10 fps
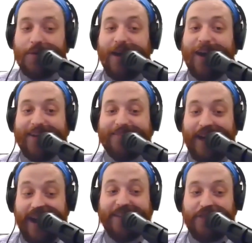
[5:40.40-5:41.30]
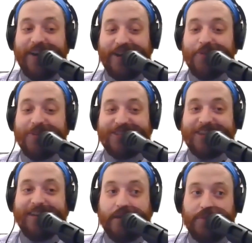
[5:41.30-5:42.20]
I'm not. I thought it was
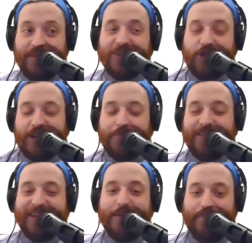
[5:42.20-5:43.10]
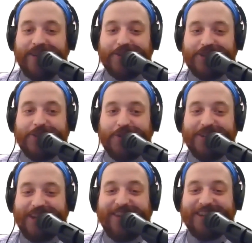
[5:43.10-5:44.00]
legitimately a better
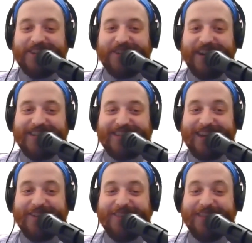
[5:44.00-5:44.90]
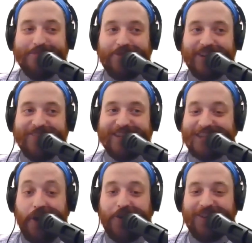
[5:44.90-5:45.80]
storytelling device than the previous
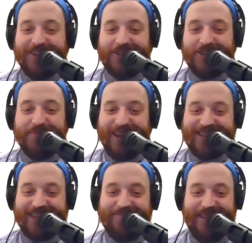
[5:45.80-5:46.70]
102 minutes had